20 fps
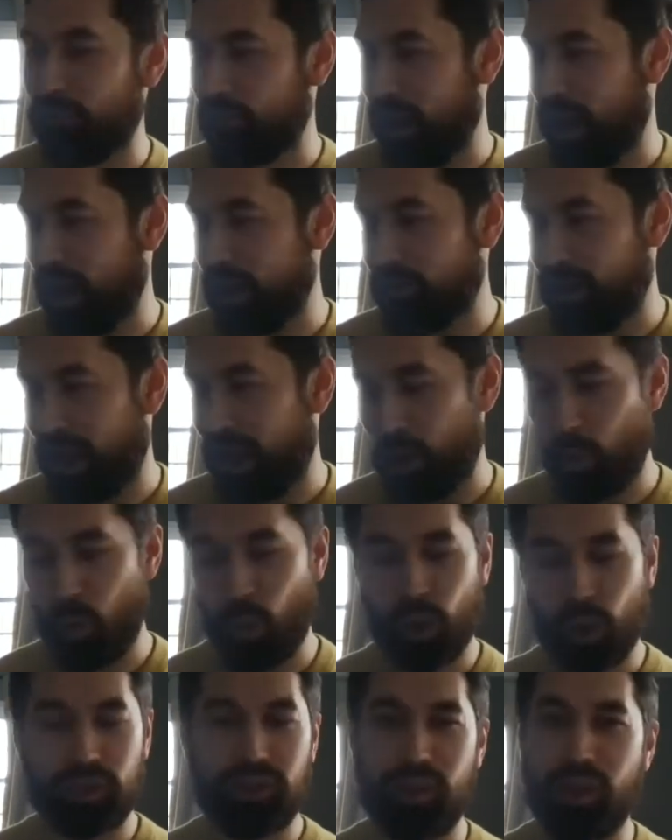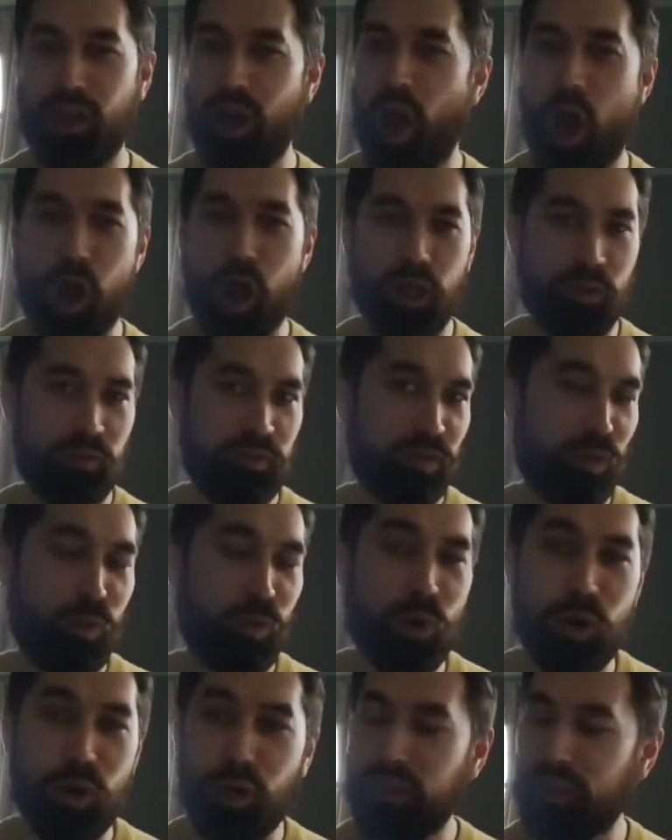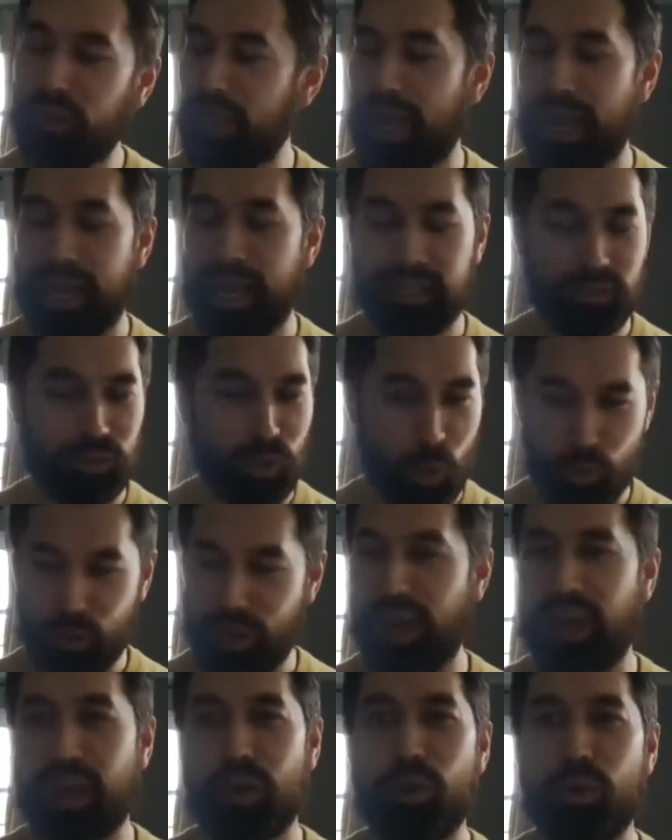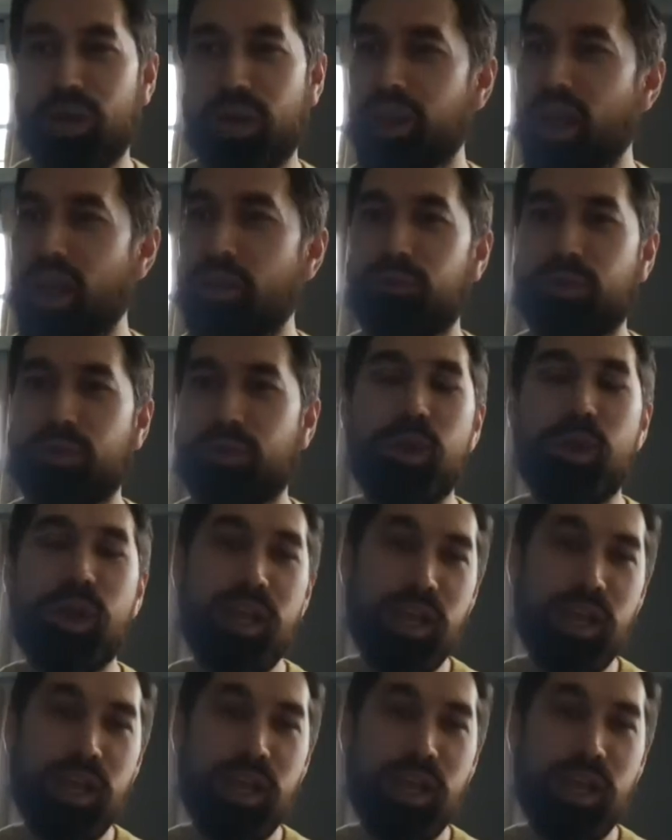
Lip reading: I worked all over the world. I don't care where you come from.